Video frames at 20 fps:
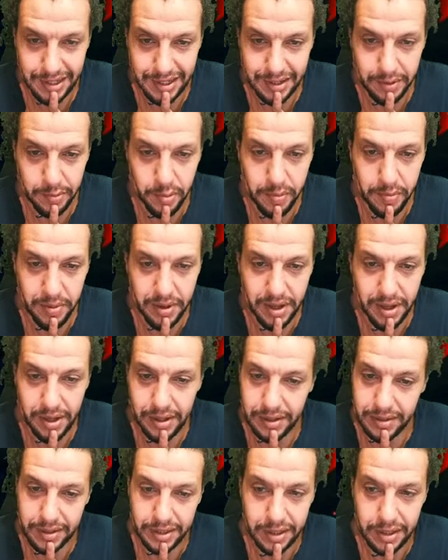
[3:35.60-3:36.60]
As I
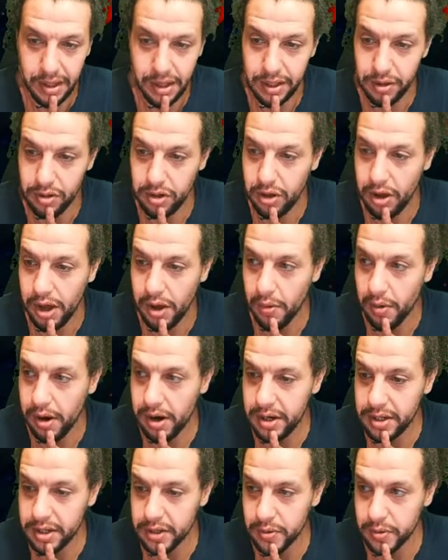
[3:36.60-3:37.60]
remember, I don't know how
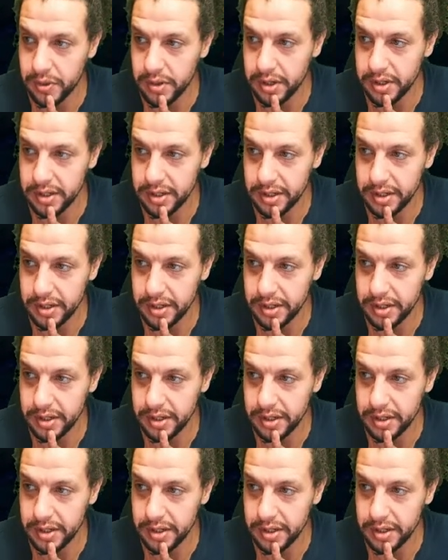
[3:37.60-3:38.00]
hard this one